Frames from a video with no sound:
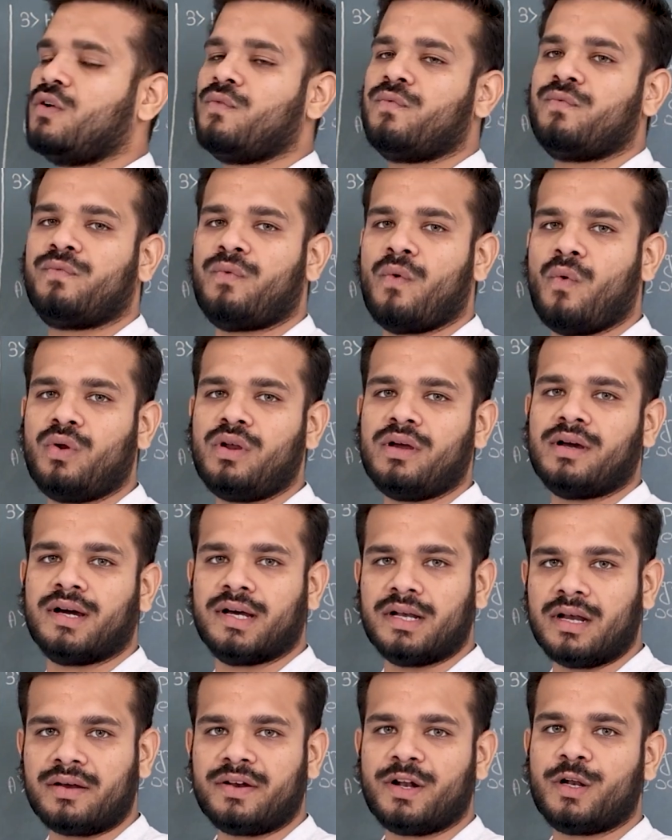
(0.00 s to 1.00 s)
of
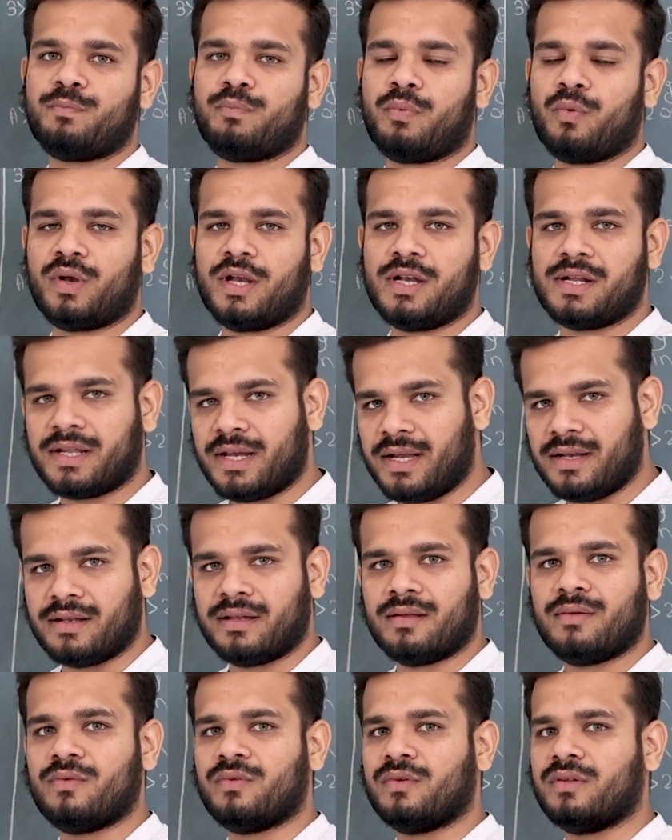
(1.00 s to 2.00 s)
400 pollen
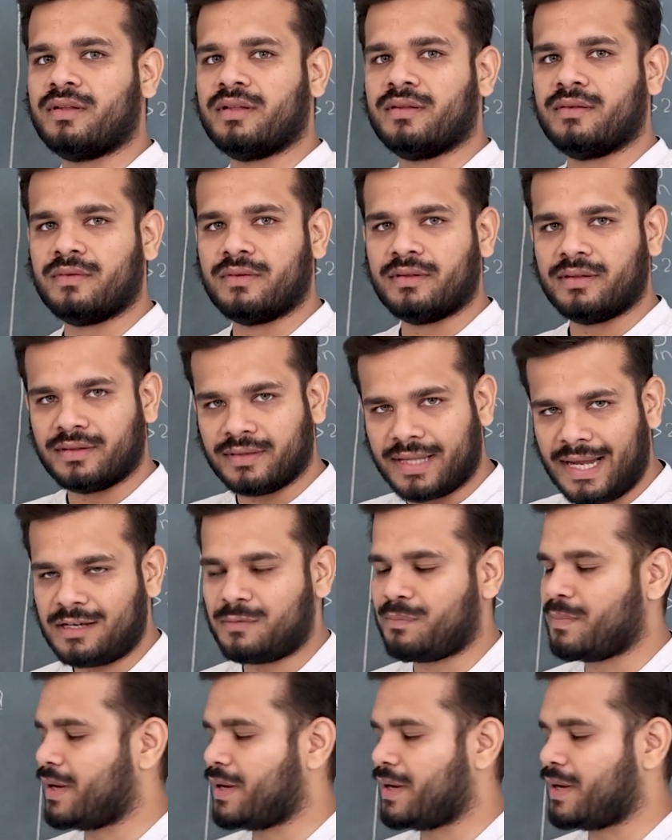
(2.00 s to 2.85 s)
grain? That